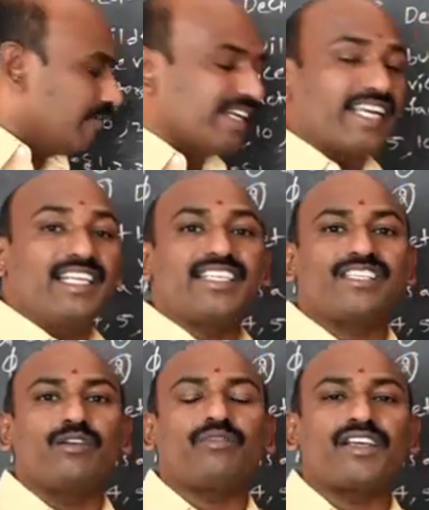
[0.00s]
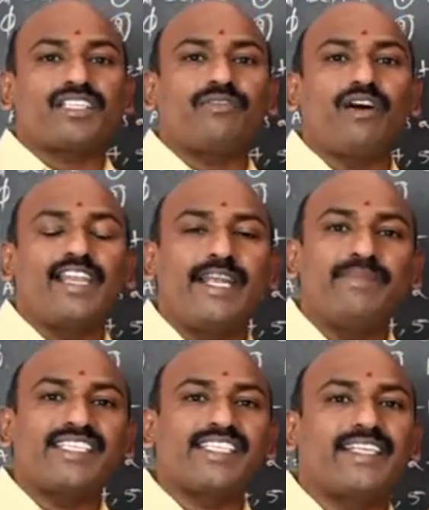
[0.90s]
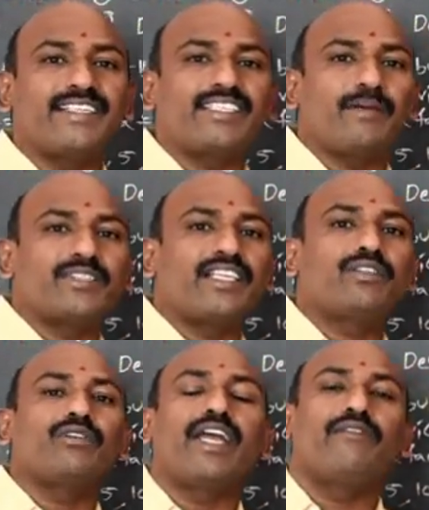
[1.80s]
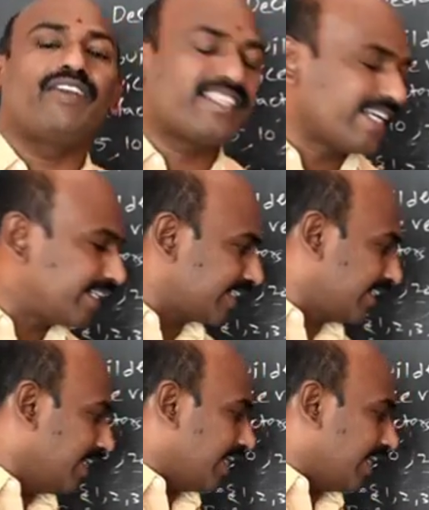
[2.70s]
We can list out first of all empty set is subset to every set.